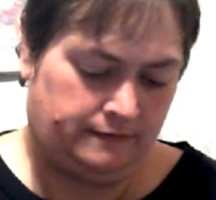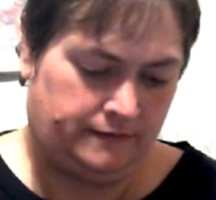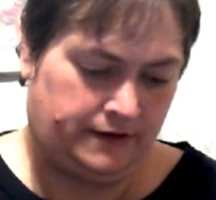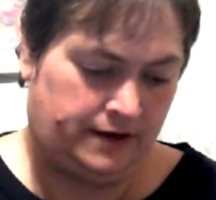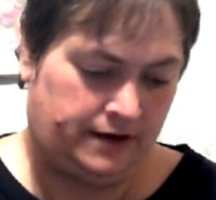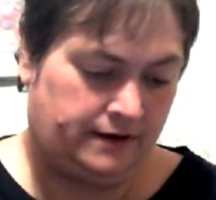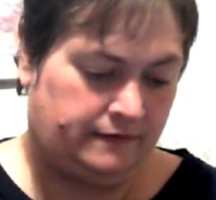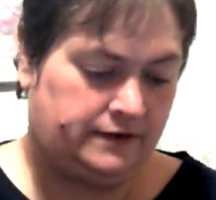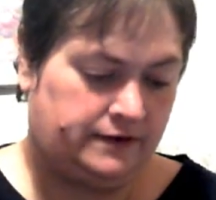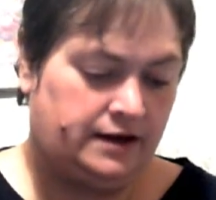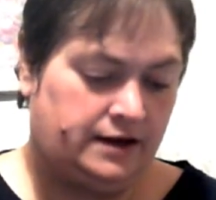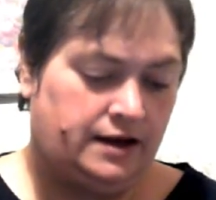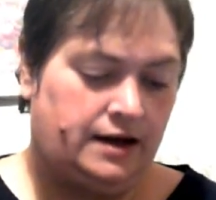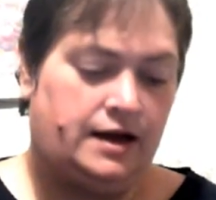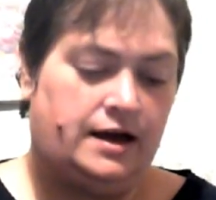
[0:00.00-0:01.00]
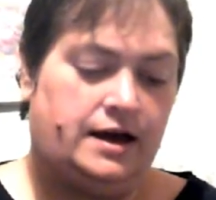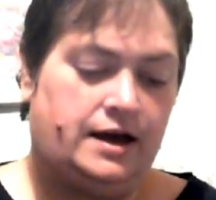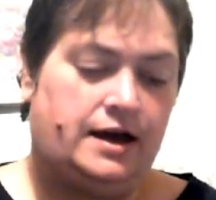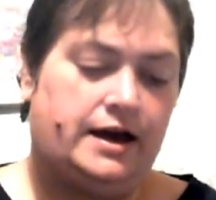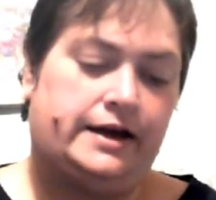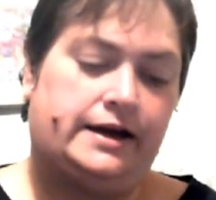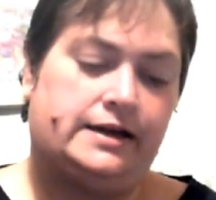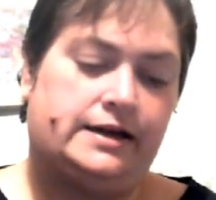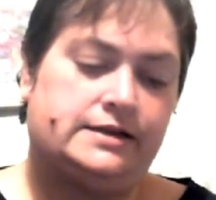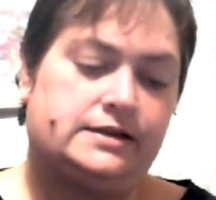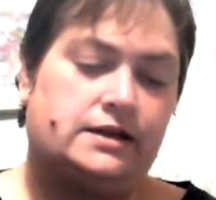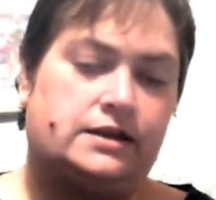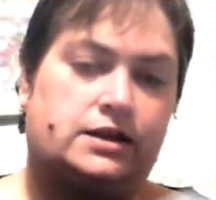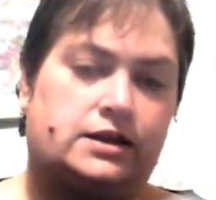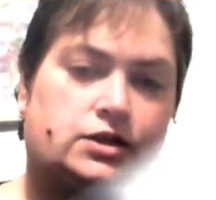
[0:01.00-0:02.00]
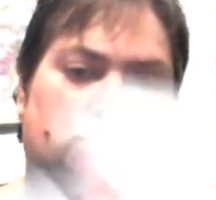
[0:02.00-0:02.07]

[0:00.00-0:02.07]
and it's the